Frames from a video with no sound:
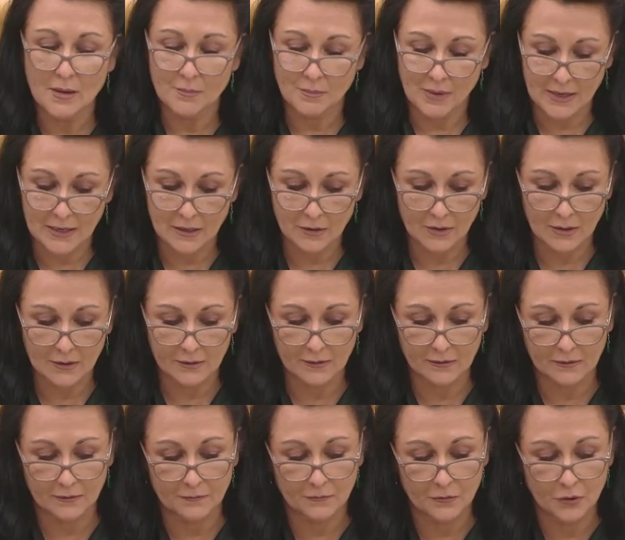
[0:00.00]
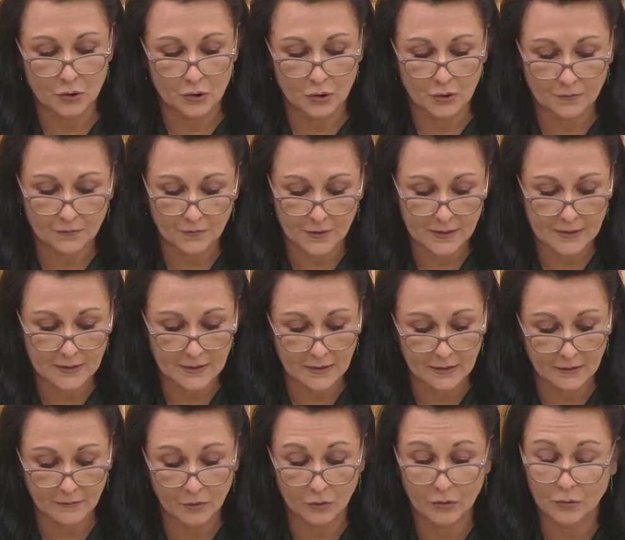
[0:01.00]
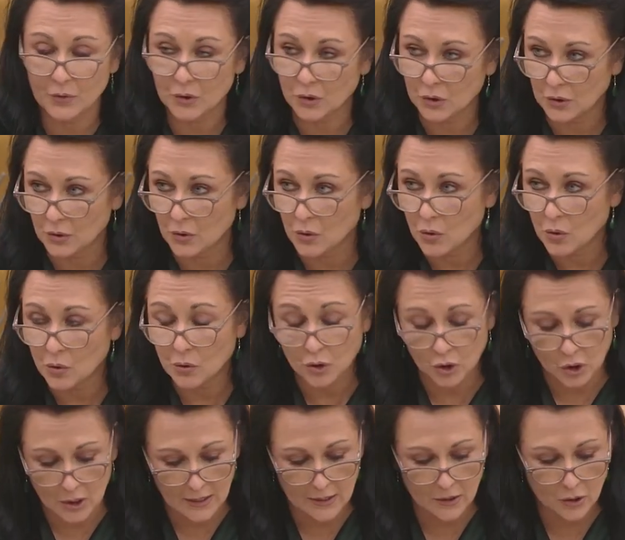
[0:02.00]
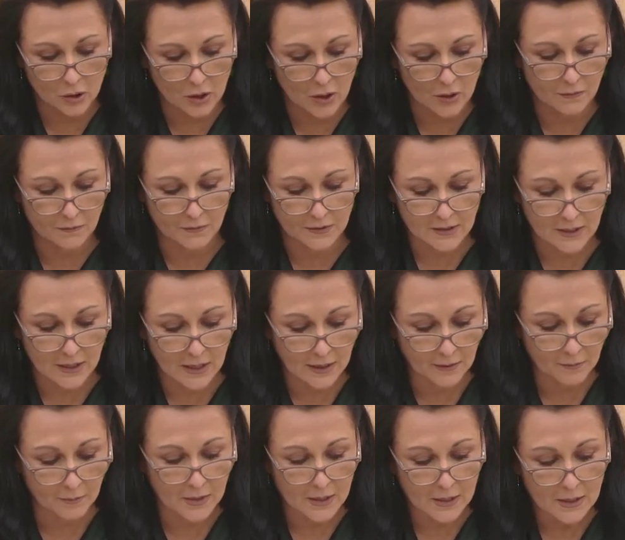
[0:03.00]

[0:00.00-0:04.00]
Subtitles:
pay increases and future funding levels, which can all change over time.